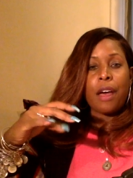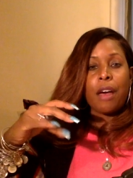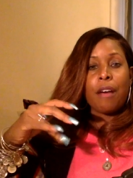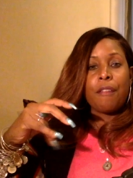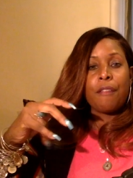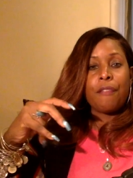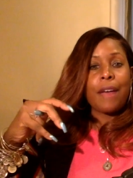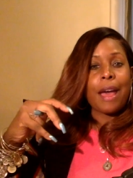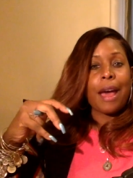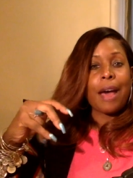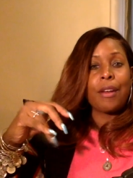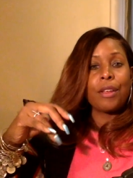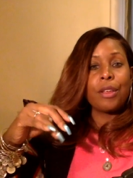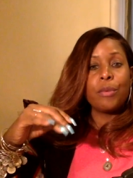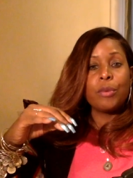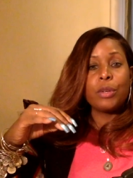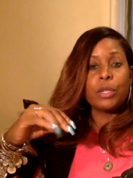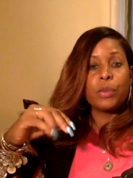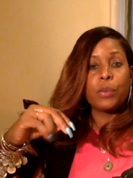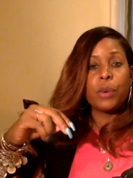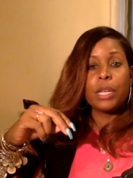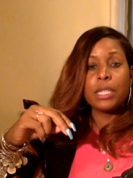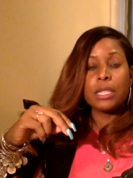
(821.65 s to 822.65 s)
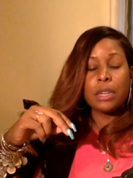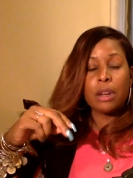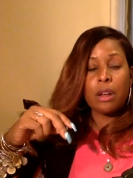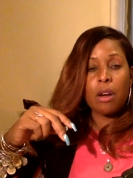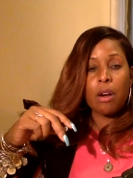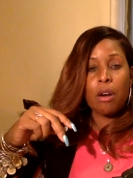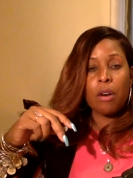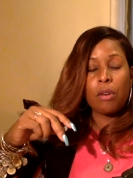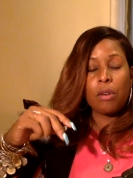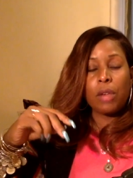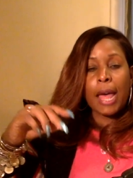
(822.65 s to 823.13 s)
of value, which wasn't a
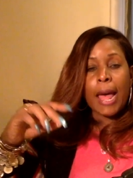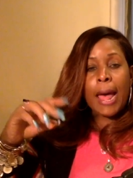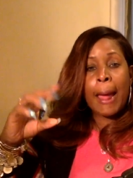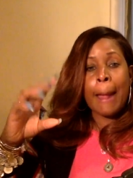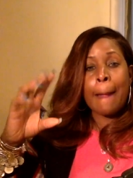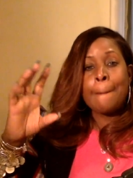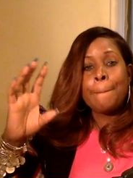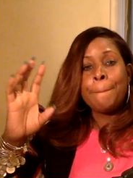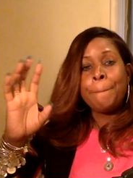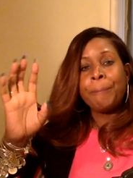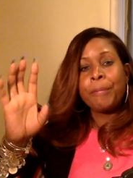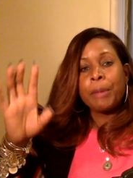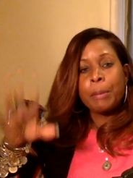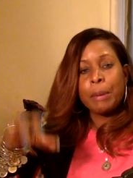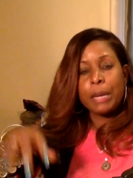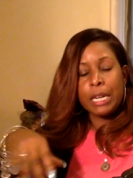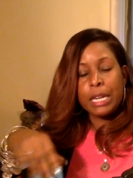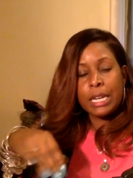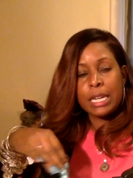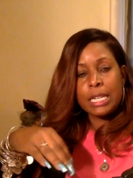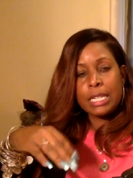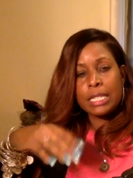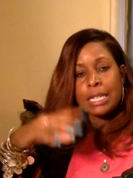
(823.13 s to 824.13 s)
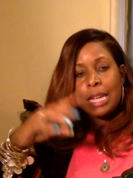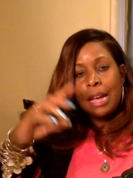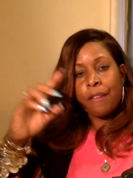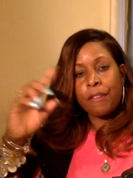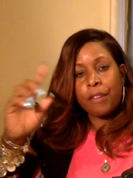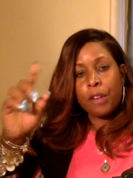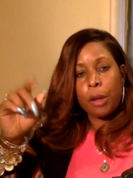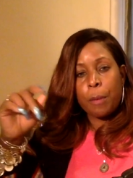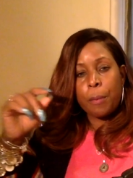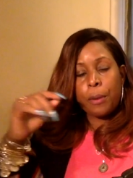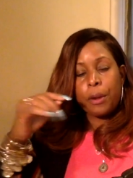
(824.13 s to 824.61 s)
whole lot, put it in this
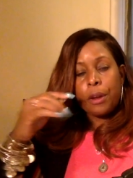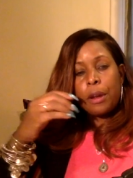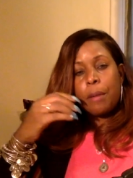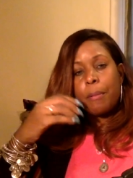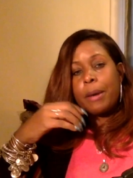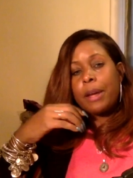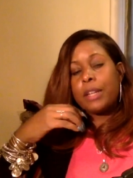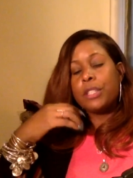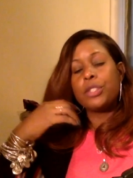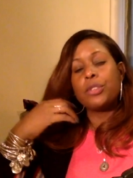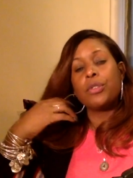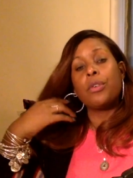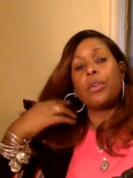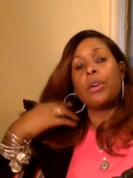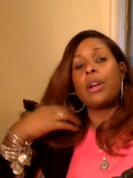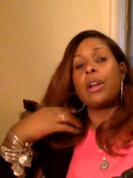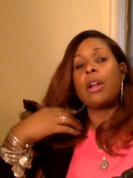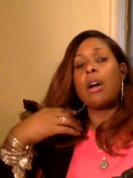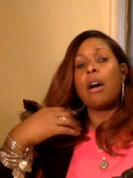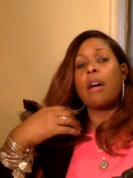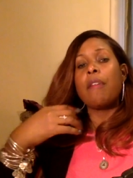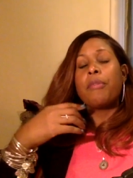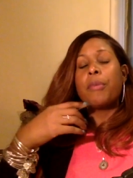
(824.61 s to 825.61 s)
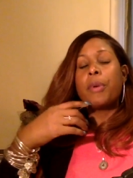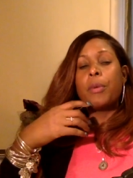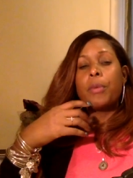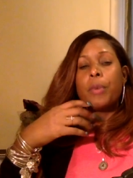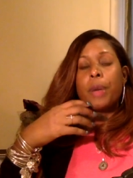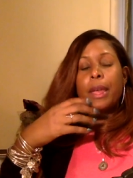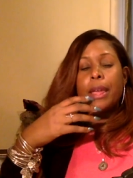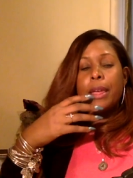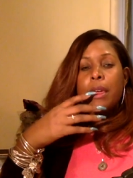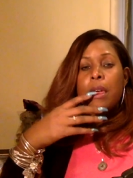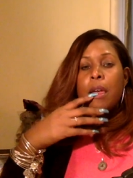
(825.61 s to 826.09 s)
envelope, put it in my drawer, and off we
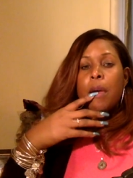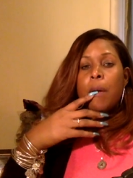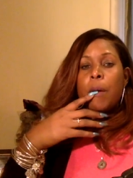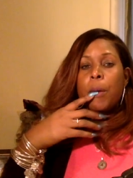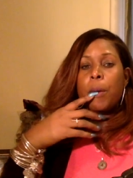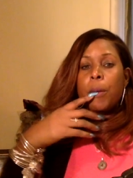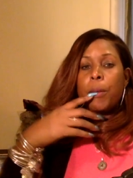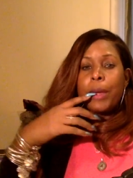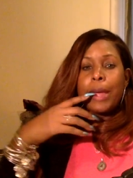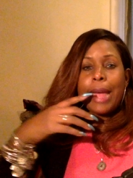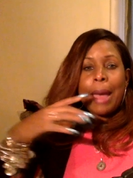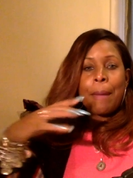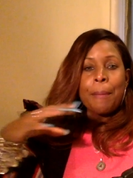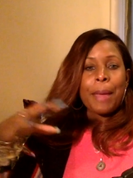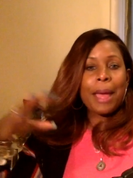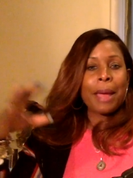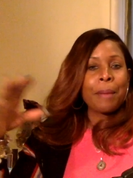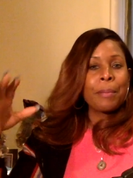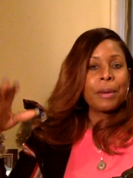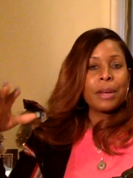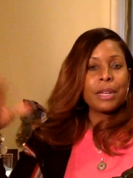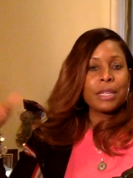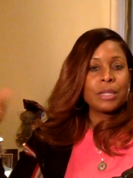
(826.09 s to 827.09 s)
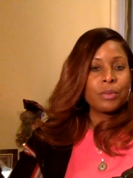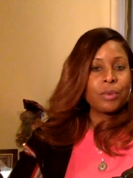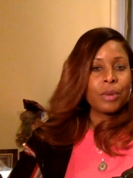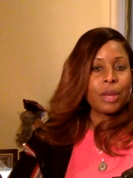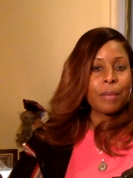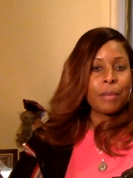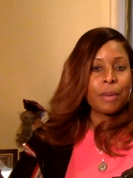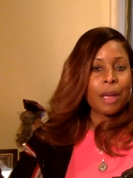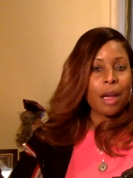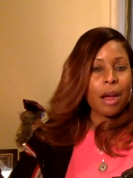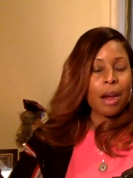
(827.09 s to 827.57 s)
went. When we got back, because we
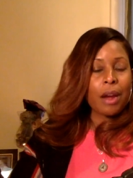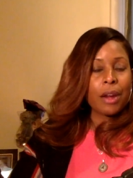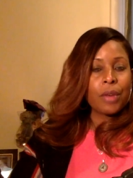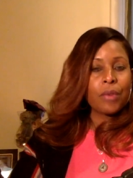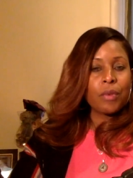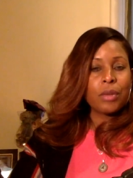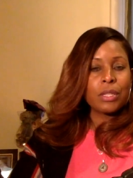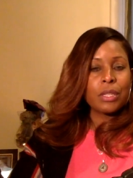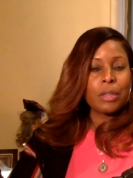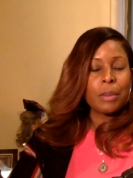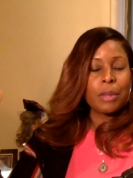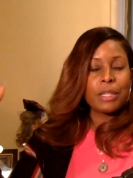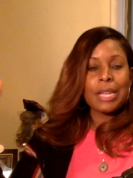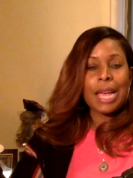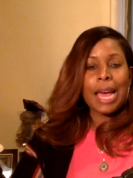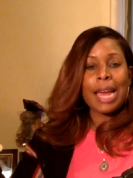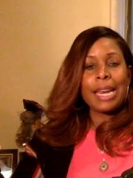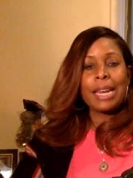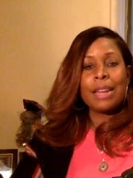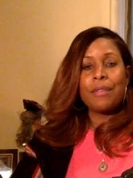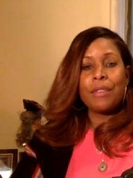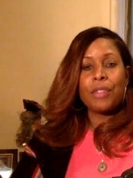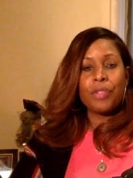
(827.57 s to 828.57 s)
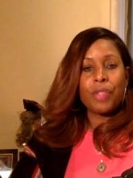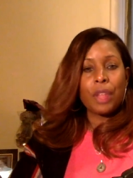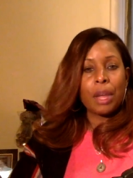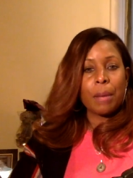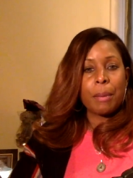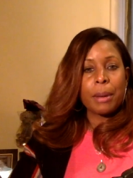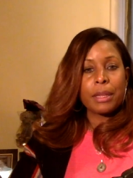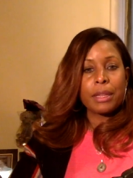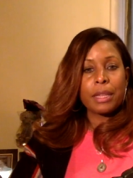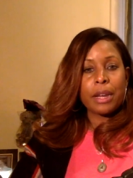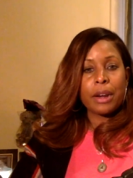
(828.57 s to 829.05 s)
had been arguing so much, I didn't even think
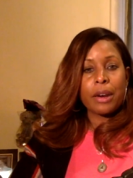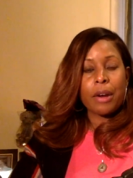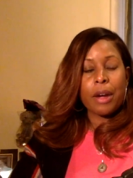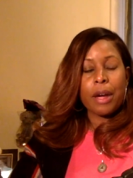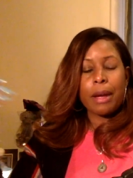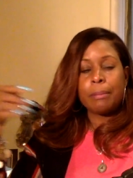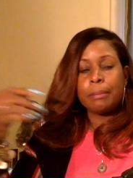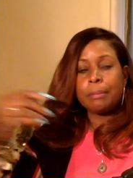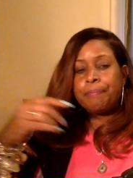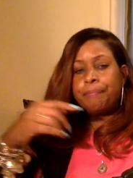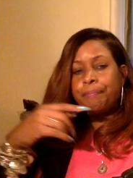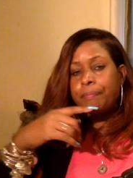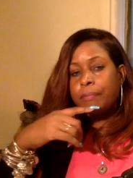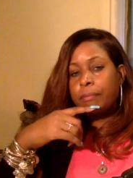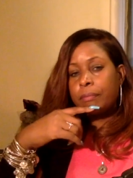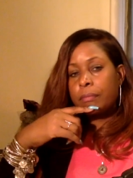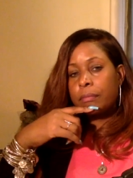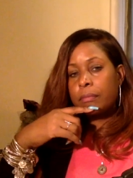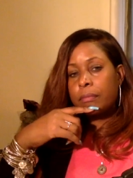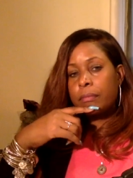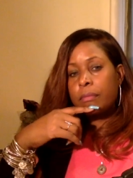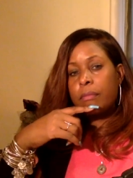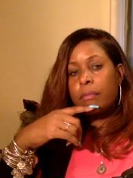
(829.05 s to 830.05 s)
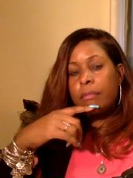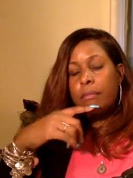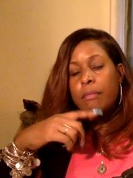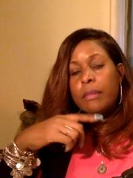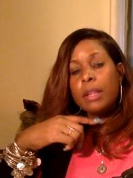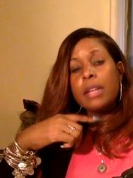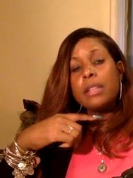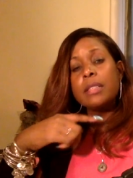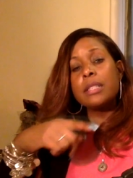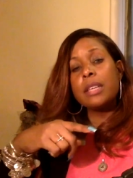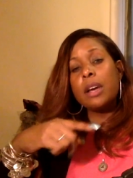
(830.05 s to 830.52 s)
about that crap
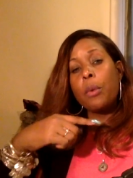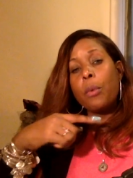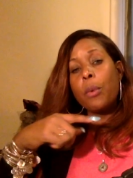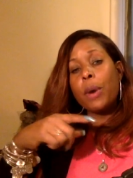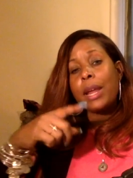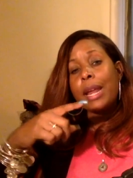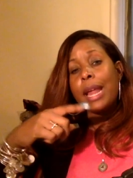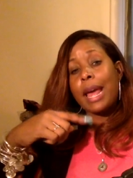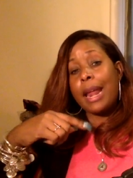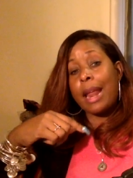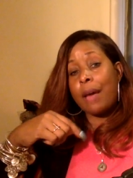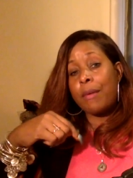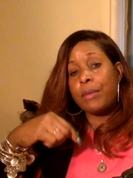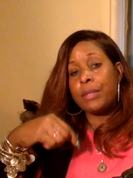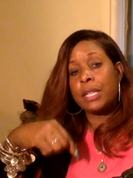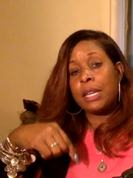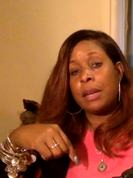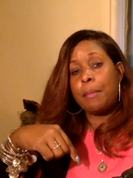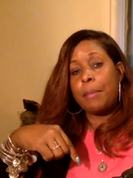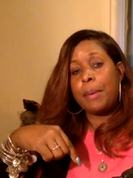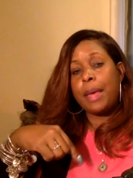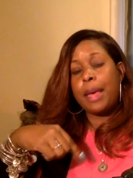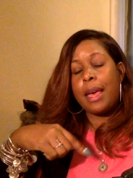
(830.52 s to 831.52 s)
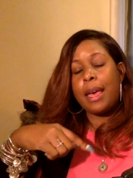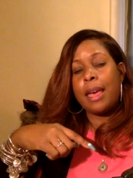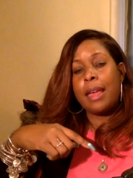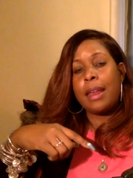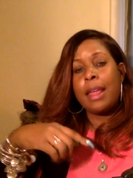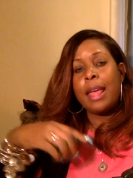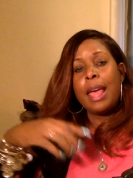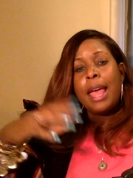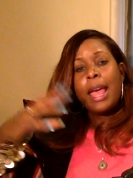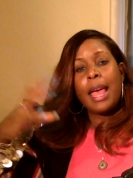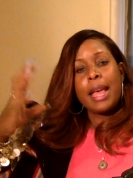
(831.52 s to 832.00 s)
until one night I was in the bed.
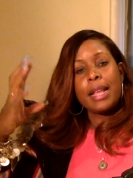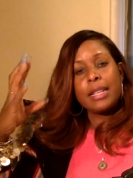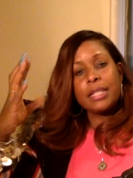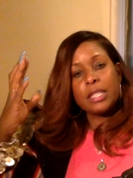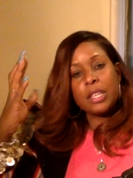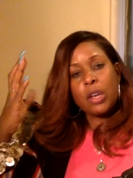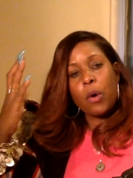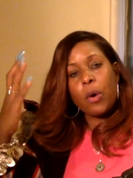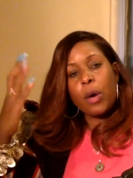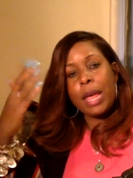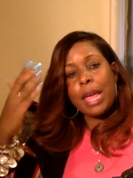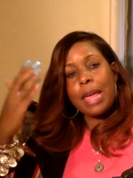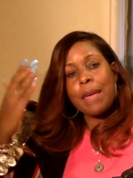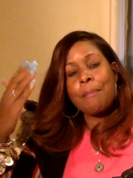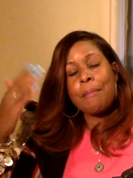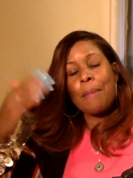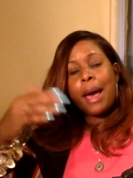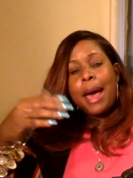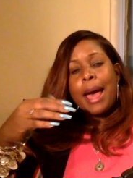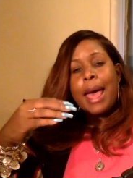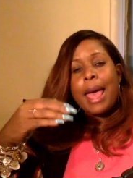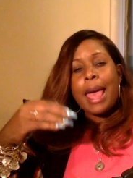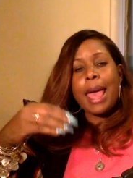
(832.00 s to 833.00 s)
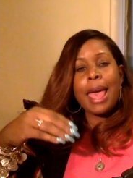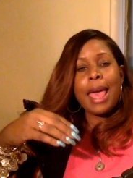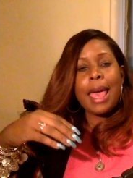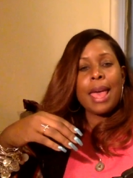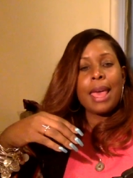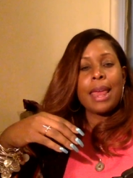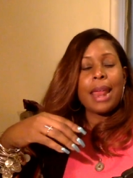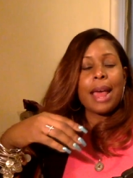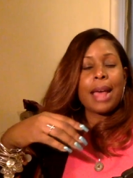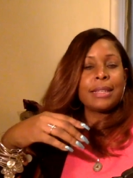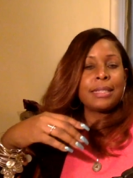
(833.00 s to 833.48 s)
And so in my
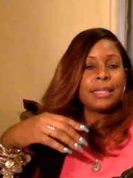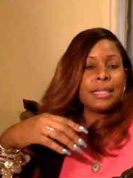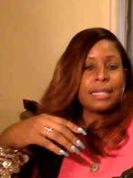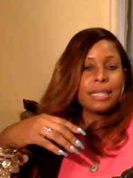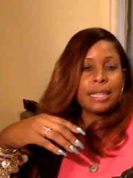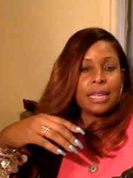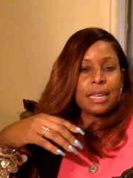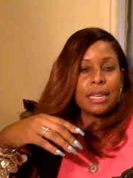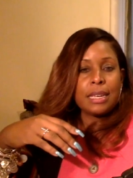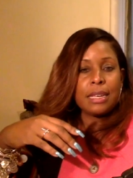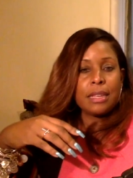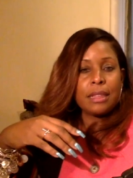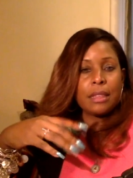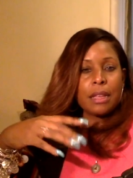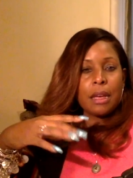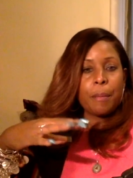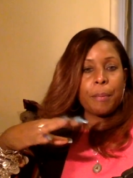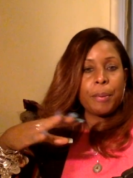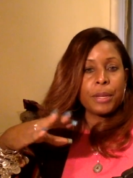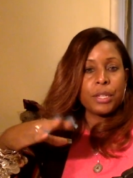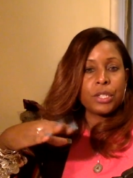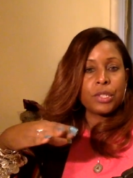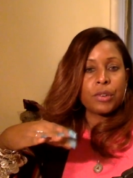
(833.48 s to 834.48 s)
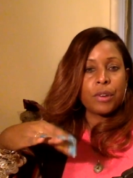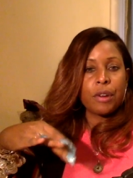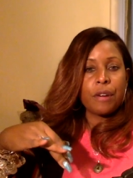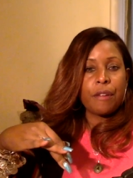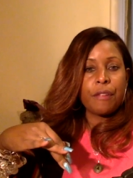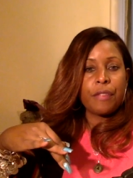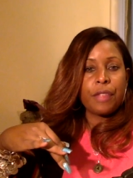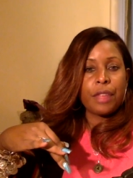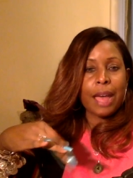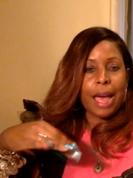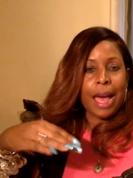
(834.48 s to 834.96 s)
head, I see a picture
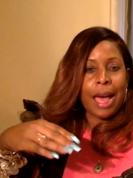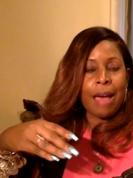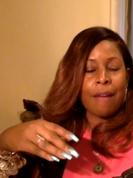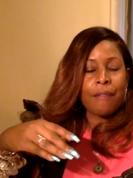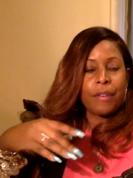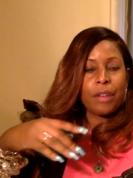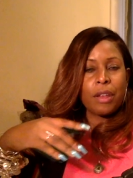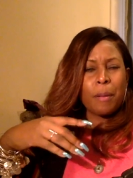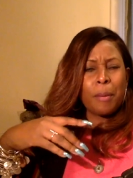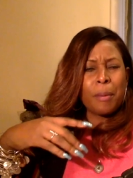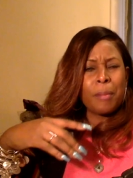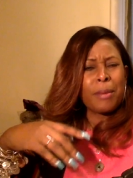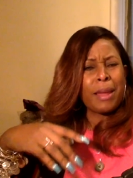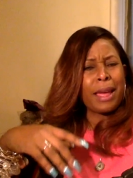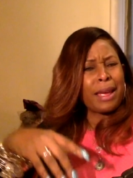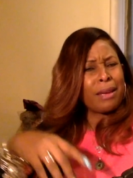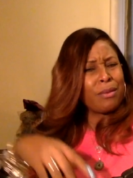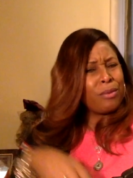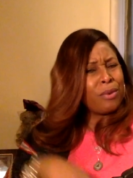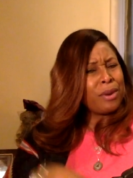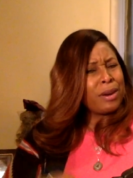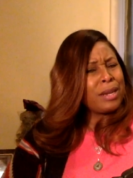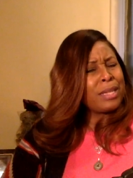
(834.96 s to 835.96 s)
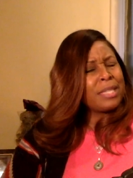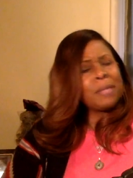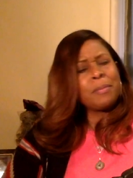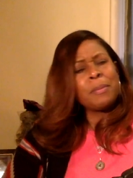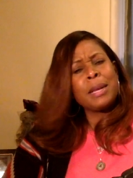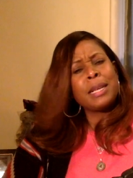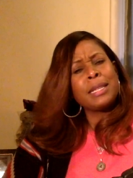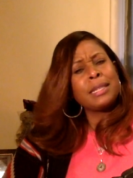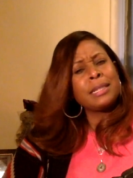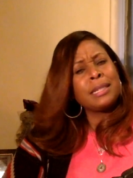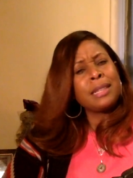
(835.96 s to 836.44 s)
of the envelope. I'm like, where's
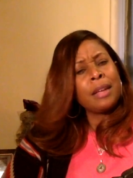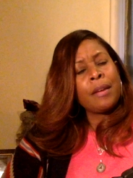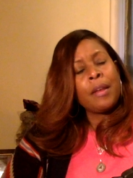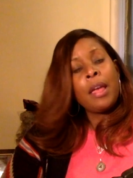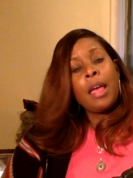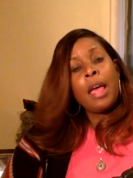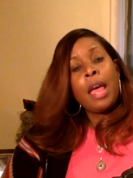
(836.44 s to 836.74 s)
my stuff?